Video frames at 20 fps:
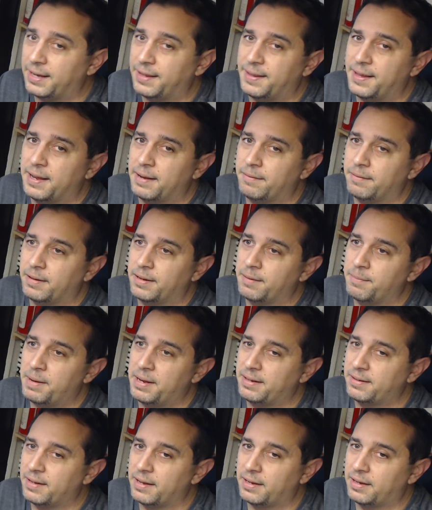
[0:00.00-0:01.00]
And then it
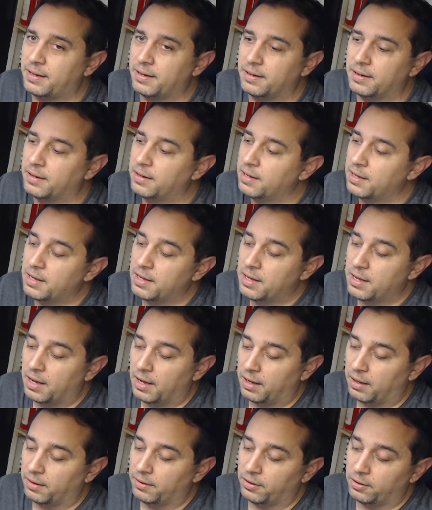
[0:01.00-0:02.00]
may take you
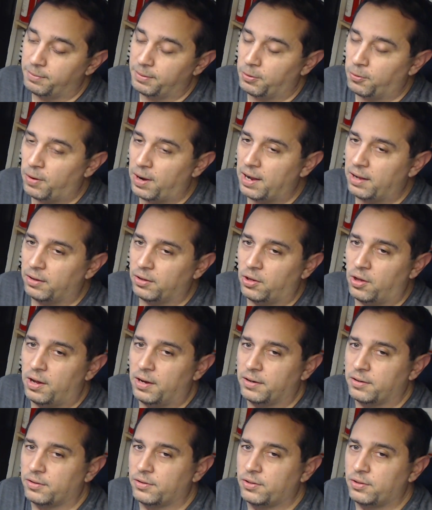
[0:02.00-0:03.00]
a little bit while
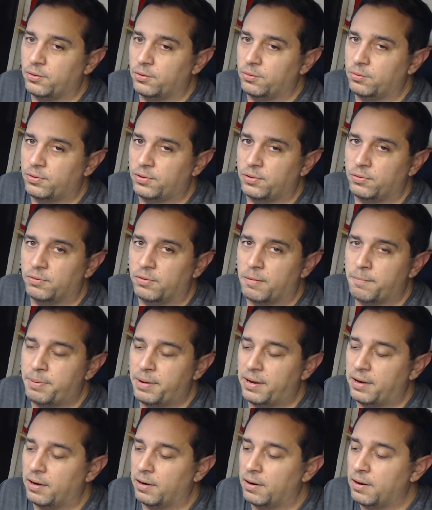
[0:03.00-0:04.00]
longer to, to
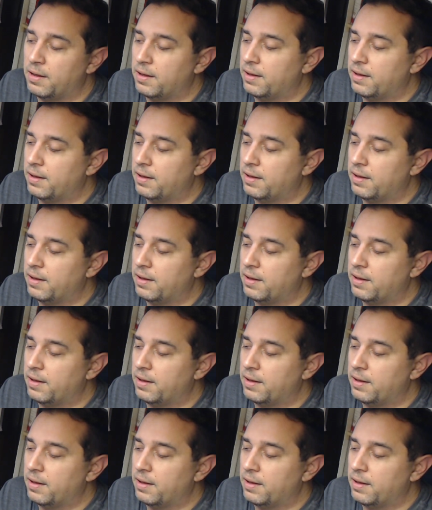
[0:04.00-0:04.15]
repair.